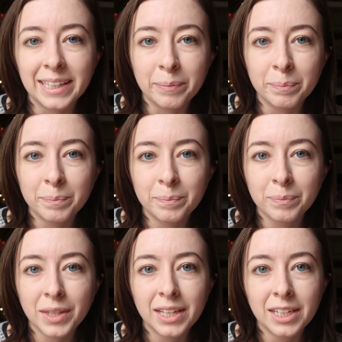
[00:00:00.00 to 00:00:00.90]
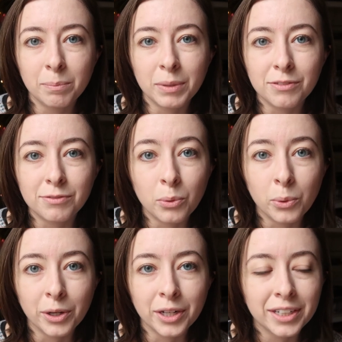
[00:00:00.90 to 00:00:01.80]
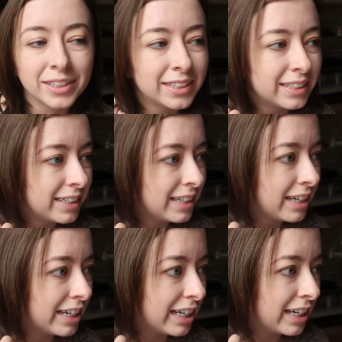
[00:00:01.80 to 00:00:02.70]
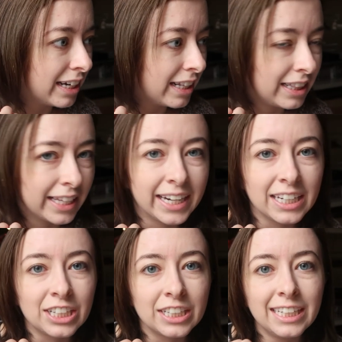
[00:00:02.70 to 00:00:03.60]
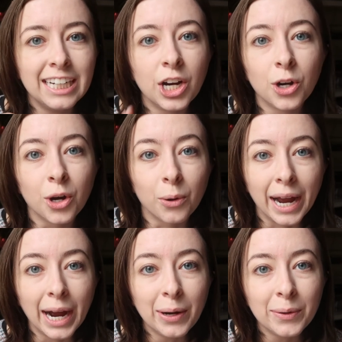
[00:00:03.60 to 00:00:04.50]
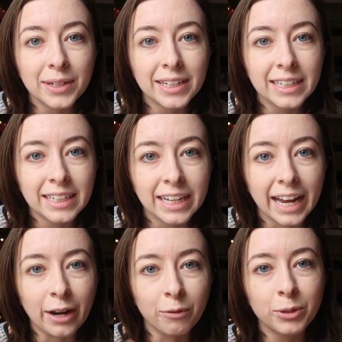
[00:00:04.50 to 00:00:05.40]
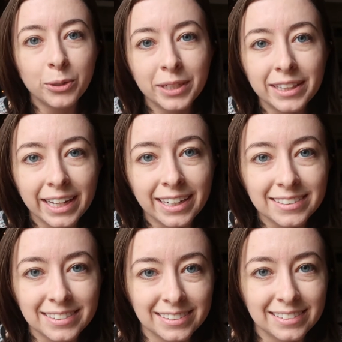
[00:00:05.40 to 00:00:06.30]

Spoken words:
them before letting your ego go out and ruin things.